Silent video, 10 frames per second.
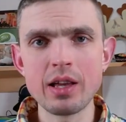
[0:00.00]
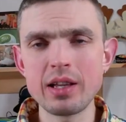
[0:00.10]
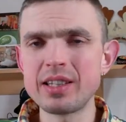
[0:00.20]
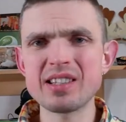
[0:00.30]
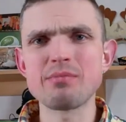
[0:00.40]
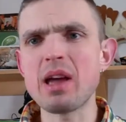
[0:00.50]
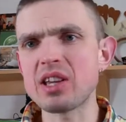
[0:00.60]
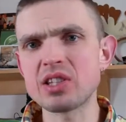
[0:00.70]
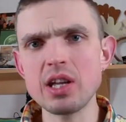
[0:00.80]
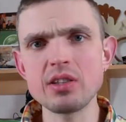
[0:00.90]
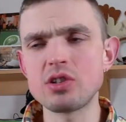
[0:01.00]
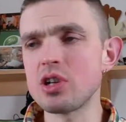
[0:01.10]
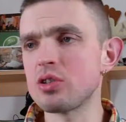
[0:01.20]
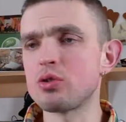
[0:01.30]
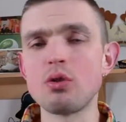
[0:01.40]
it doesn't make sense
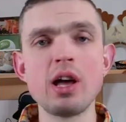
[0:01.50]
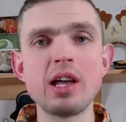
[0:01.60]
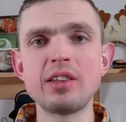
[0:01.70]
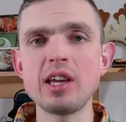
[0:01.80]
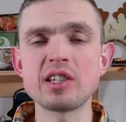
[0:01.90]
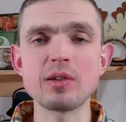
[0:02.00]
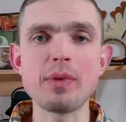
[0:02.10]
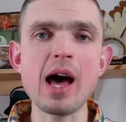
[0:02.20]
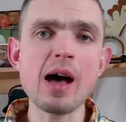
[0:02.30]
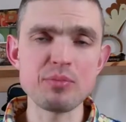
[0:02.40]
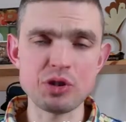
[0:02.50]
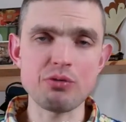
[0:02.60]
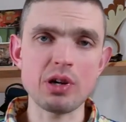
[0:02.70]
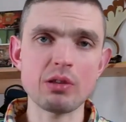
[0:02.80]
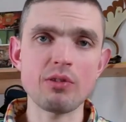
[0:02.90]
just to take some
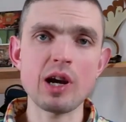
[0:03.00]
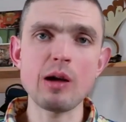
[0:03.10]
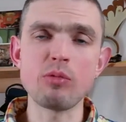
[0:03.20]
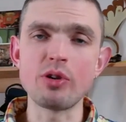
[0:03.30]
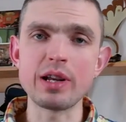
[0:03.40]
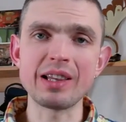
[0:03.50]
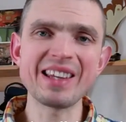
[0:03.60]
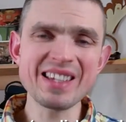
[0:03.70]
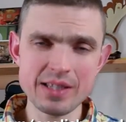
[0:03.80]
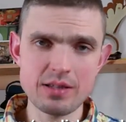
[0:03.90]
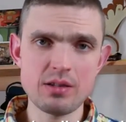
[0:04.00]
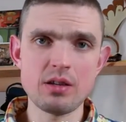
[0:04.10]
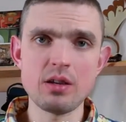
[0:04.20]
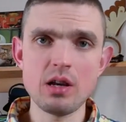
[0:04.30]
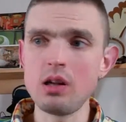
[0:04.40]
abstract vocabulary list
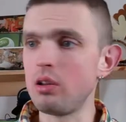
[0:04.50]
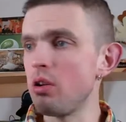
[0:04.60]
and